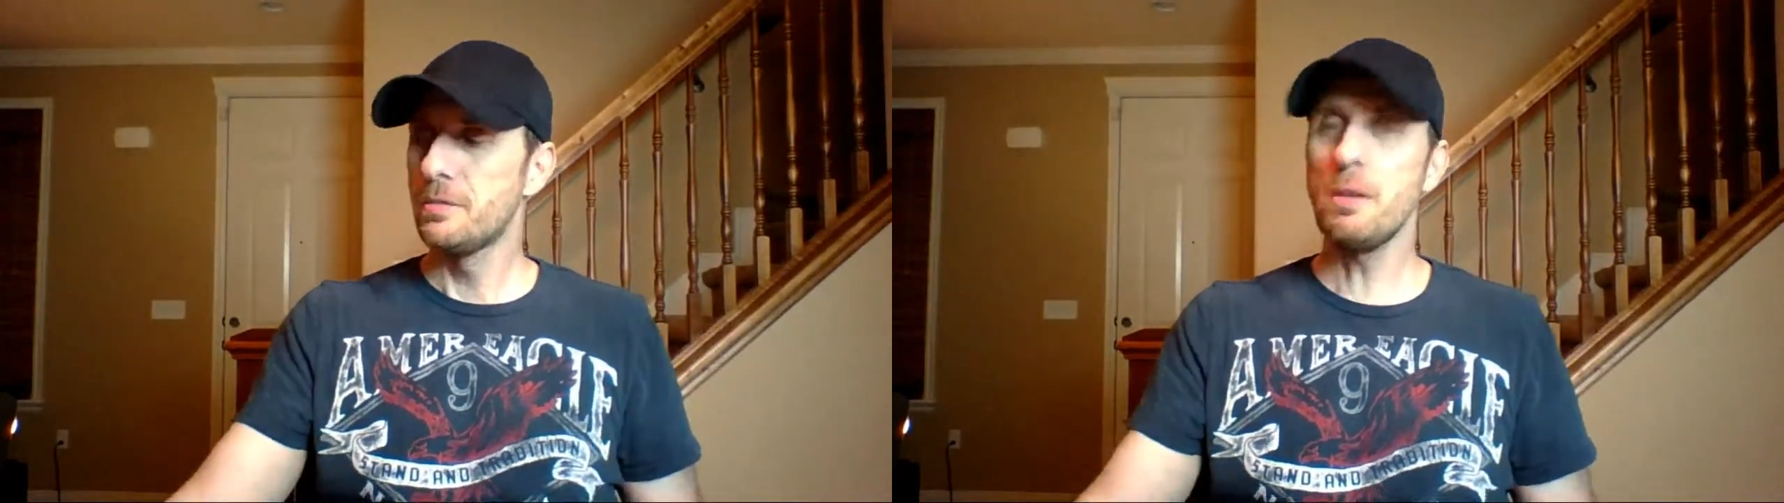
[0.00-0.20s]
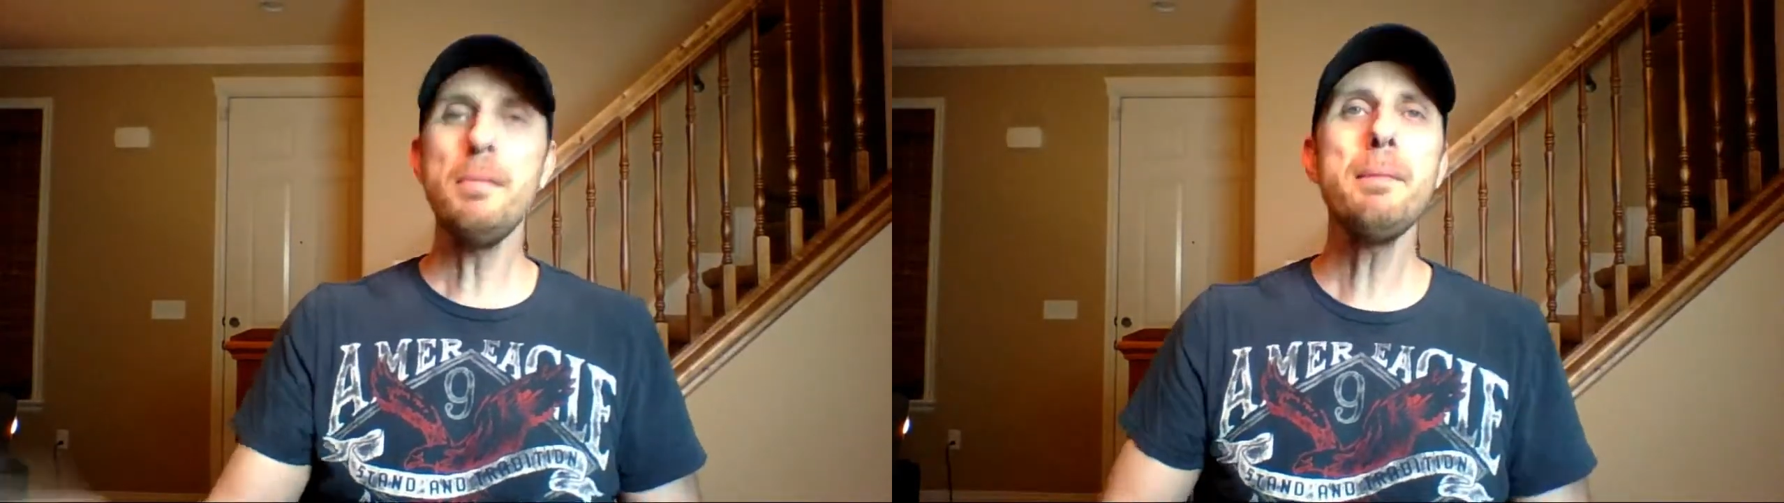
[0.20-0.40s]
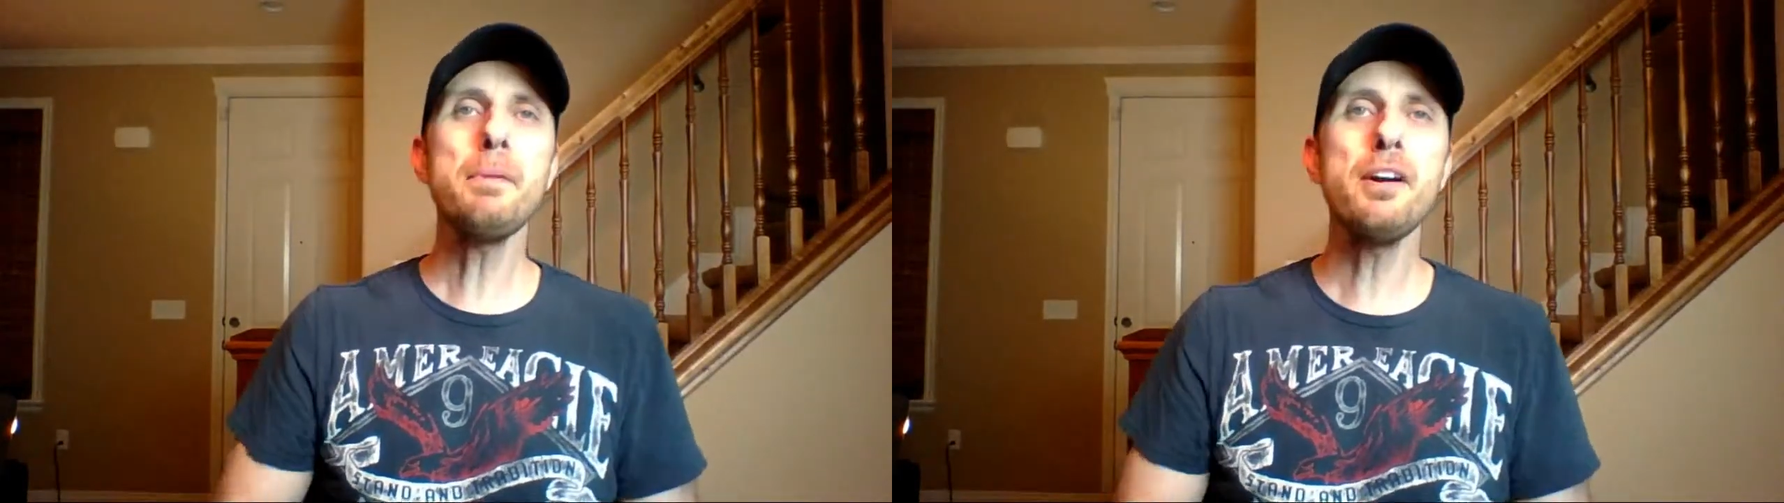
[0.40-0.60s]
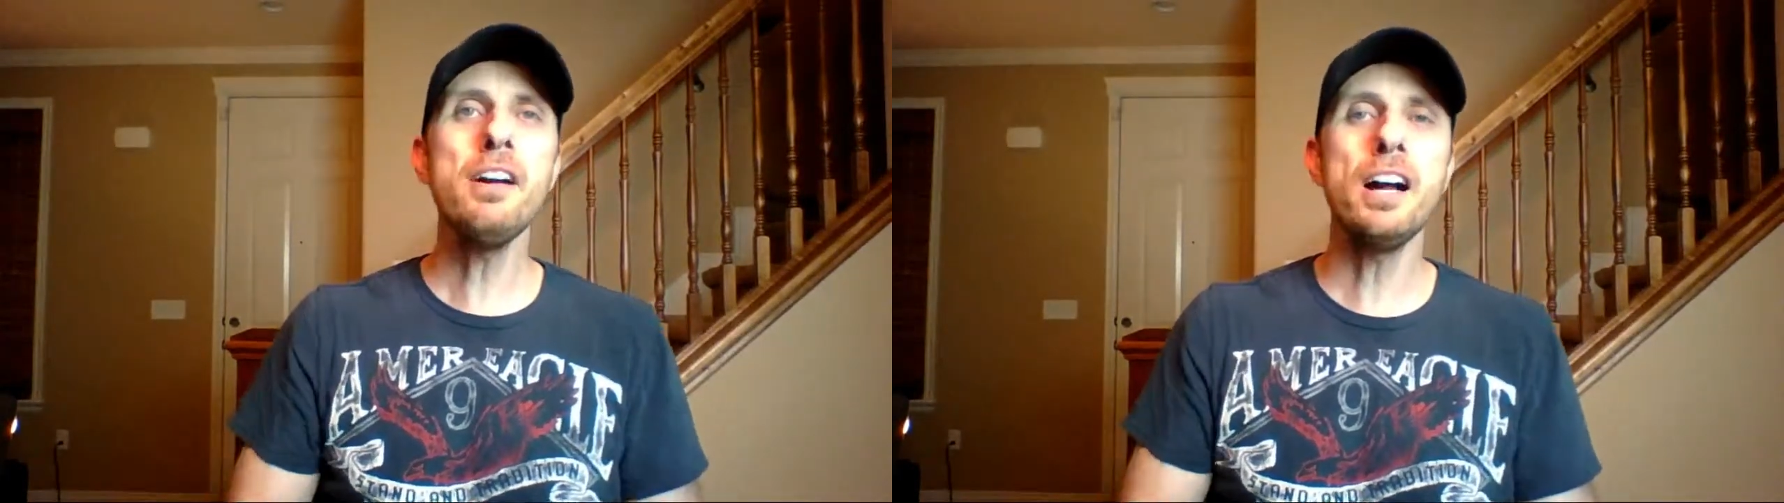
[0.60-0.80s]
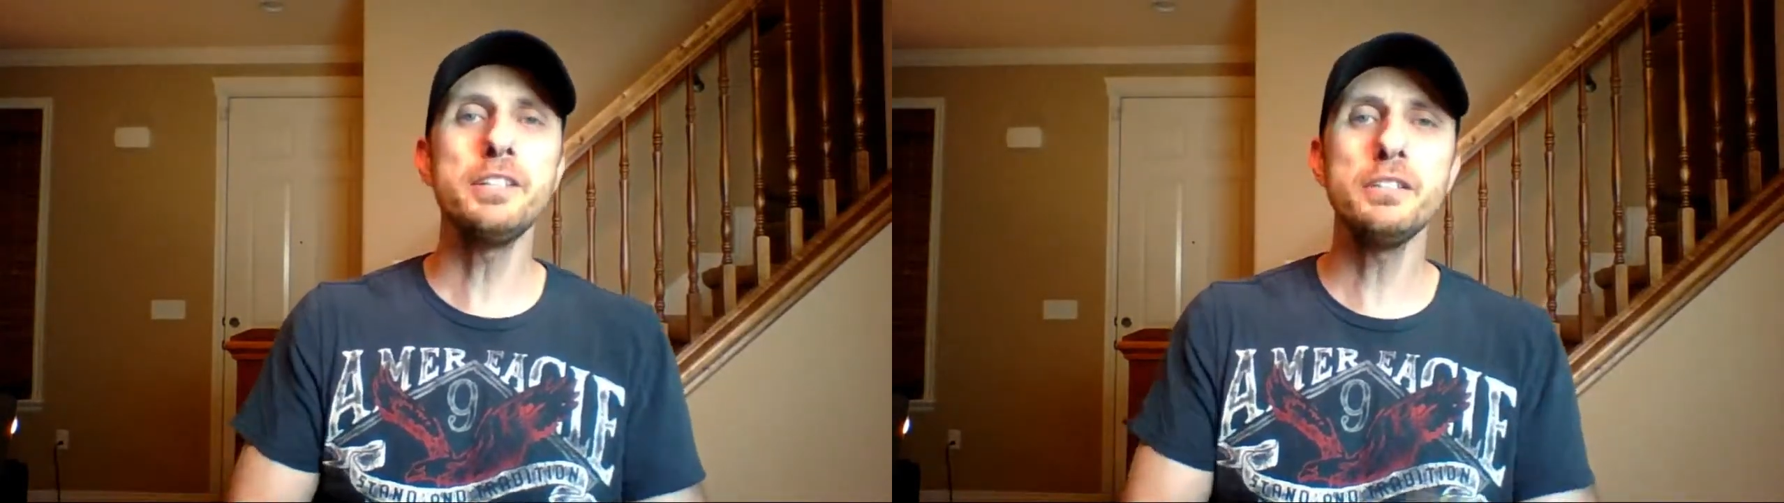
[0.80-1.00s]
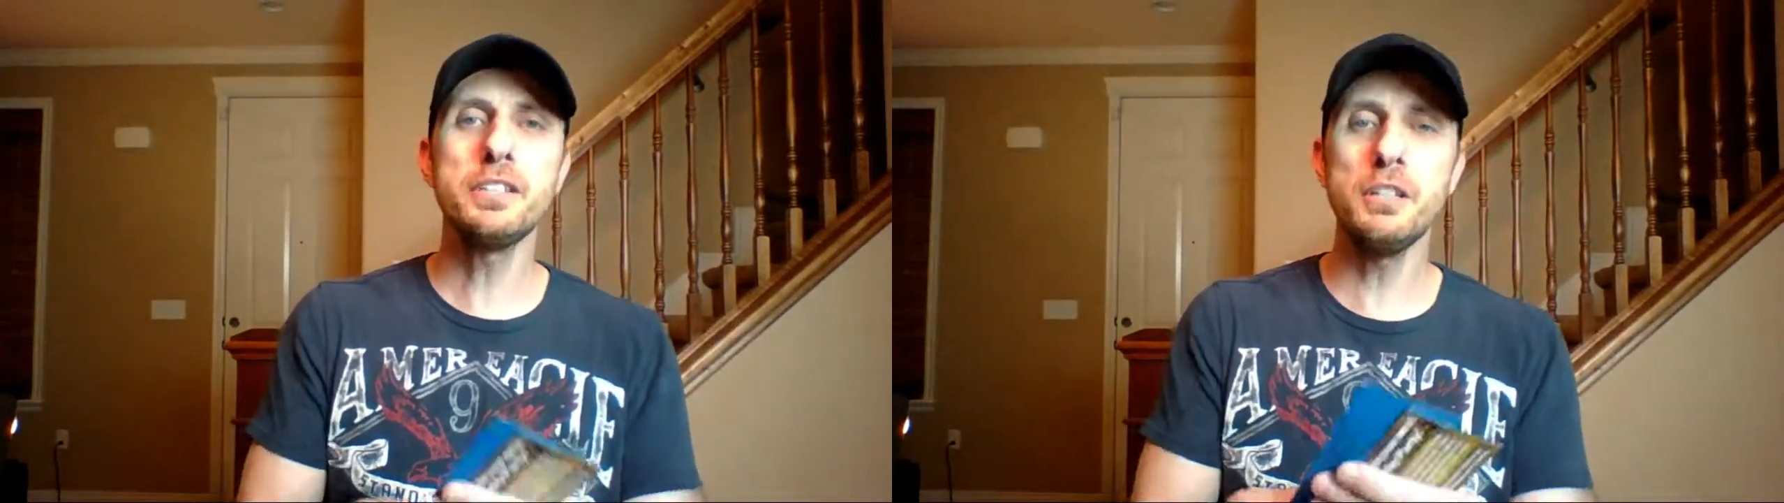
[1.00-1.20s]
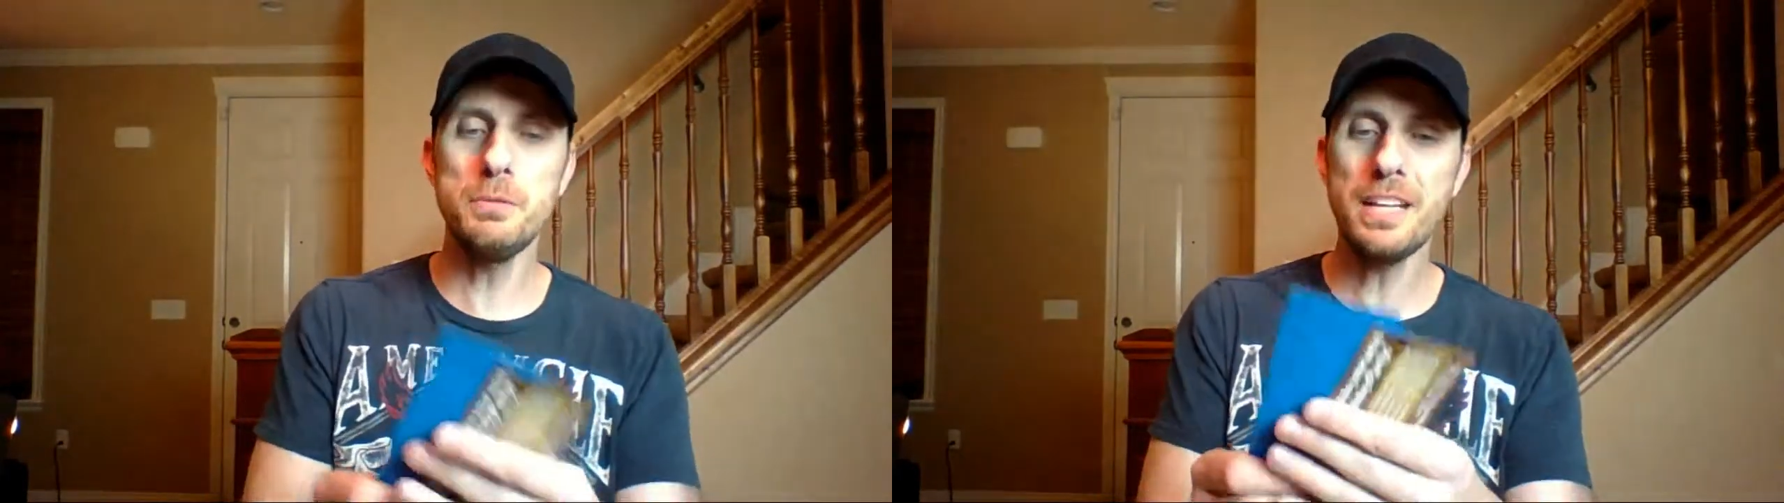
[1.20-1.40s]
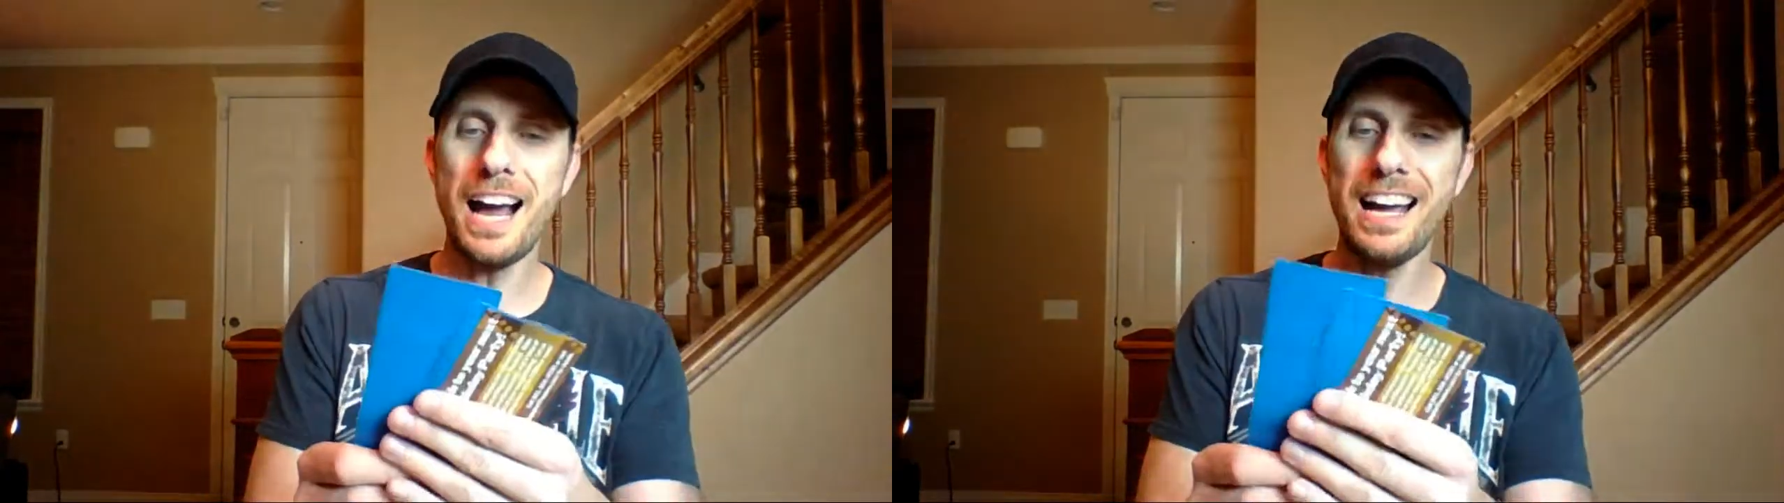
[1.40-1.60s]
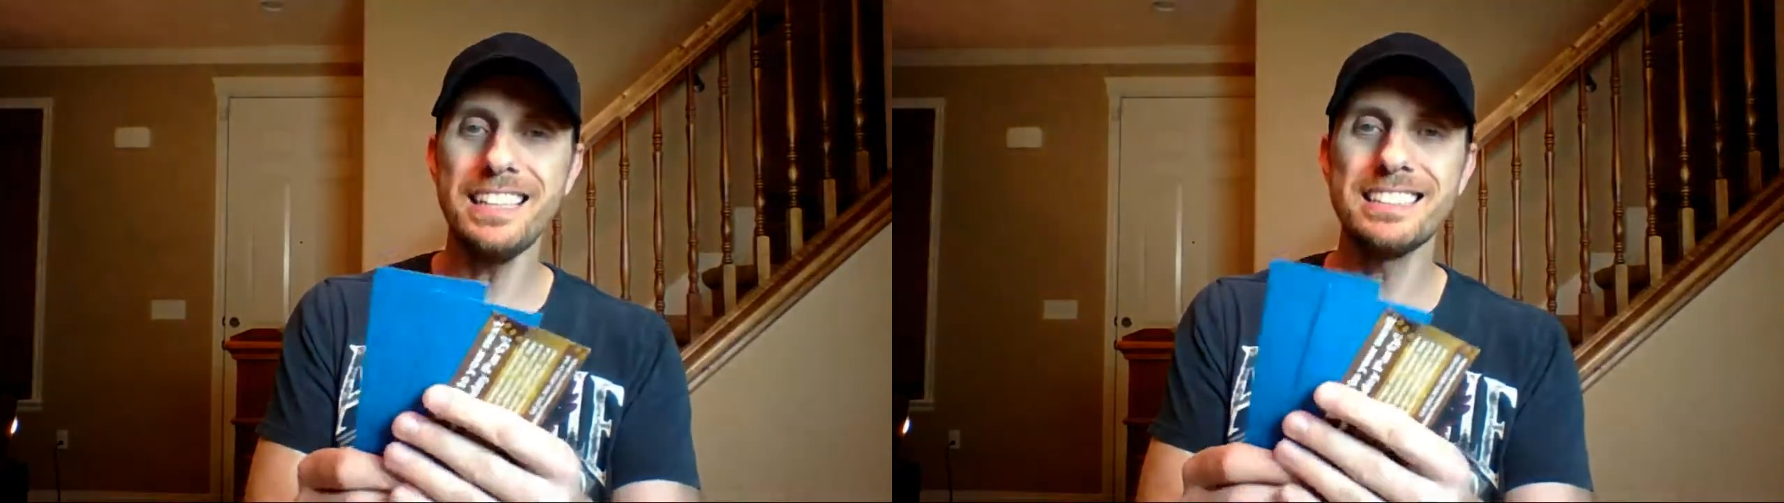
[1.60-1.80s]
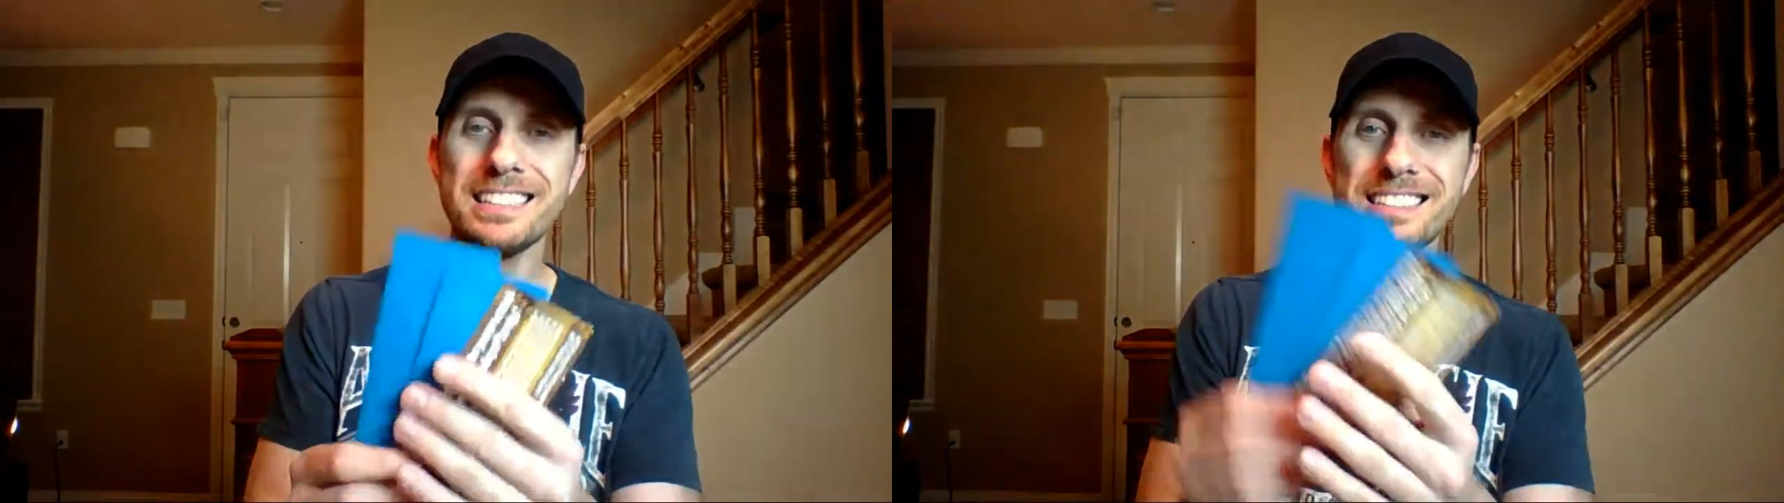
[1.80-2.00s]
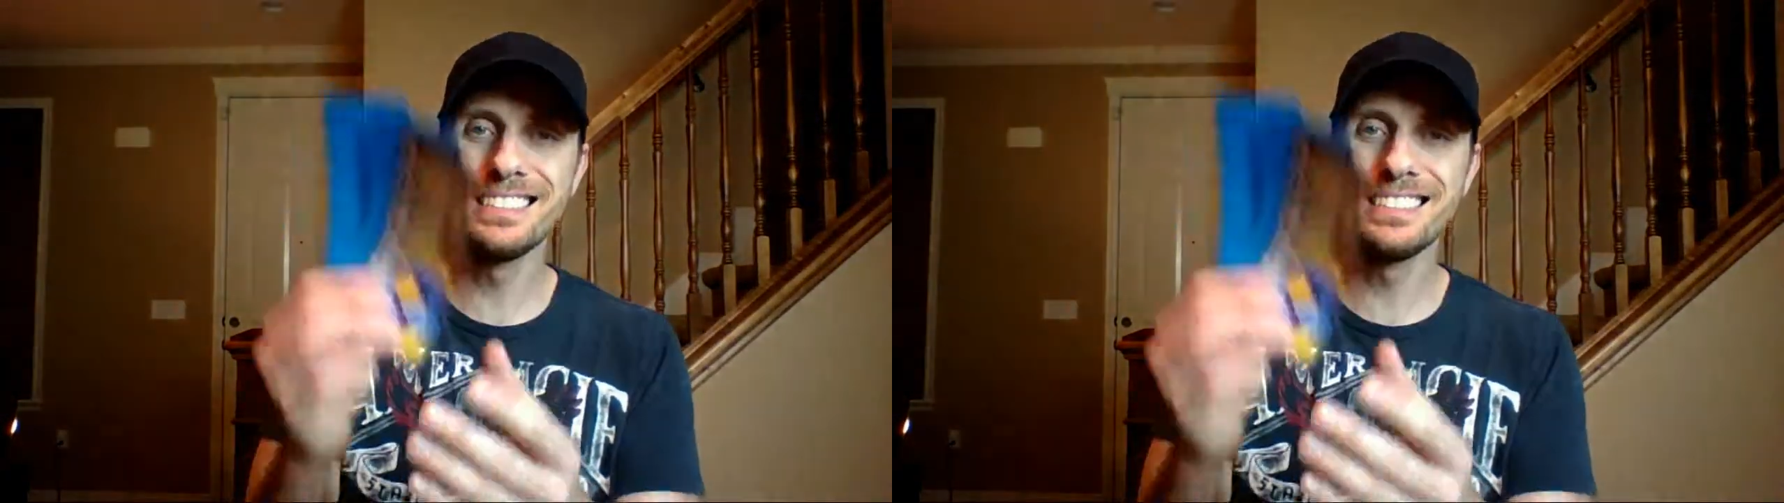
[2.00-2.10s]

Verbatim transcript: Remember, on YouTube, you guys,